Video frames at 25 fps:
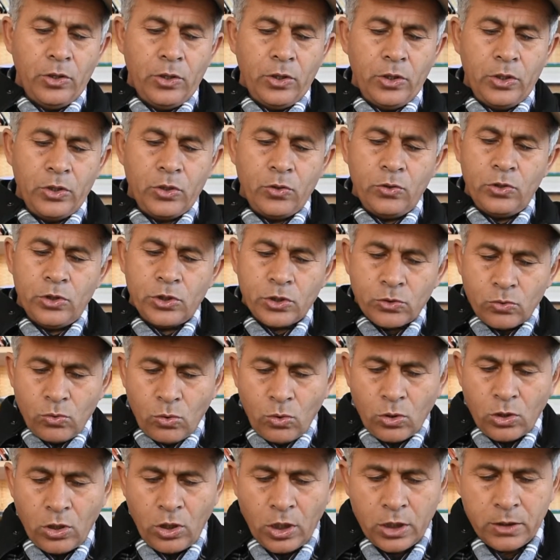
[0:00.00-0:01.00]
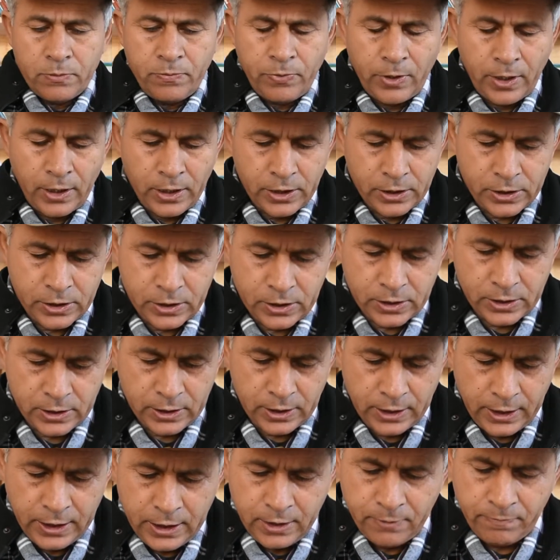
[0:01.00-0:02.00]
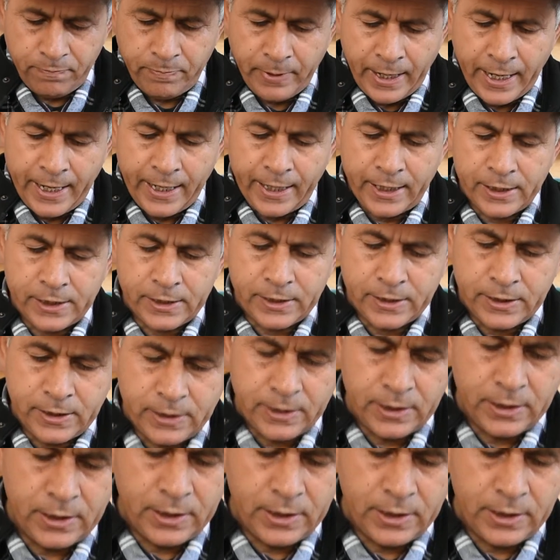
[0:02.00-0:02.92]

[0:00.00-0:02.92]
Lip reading: UNESCO conference in Paris